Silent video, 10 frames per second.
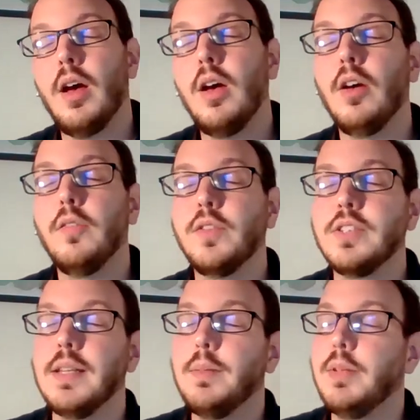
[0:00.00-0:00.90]
half
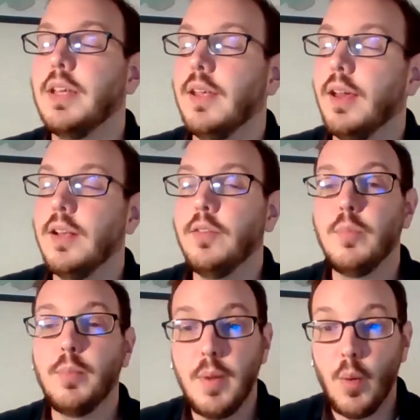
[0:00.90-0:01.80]
asleep, you can kind of
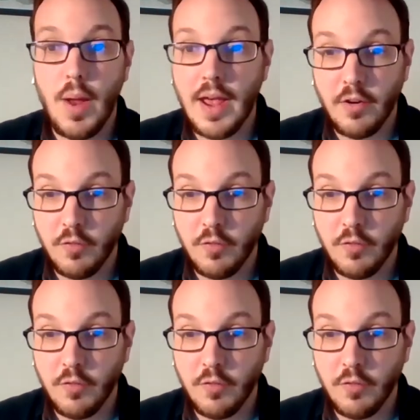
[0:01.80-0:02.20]
aware